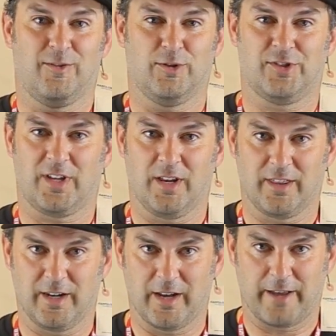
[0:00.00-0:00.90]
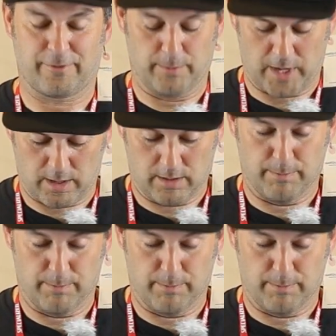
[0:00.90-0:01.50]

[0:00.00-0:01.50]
We're just kidding, they didn't ask for them yet,